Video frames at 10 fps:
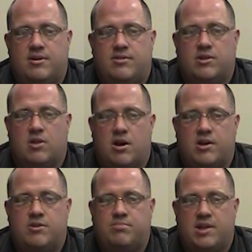The longer
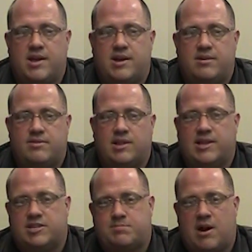you play it, the
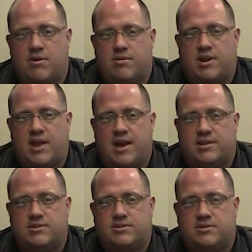less power it
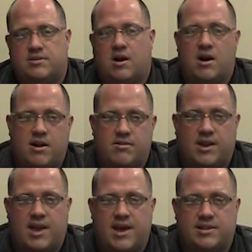gets, the hotter
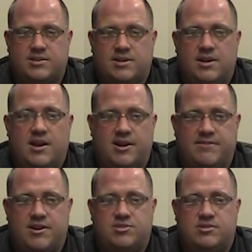it gets, and
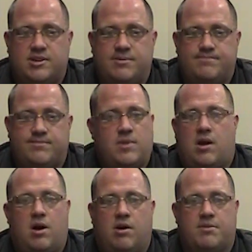eventually
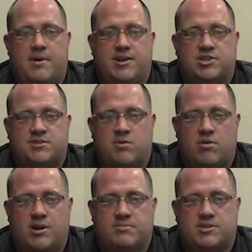all the magic
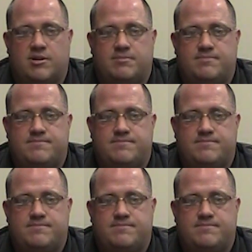smoke comes out.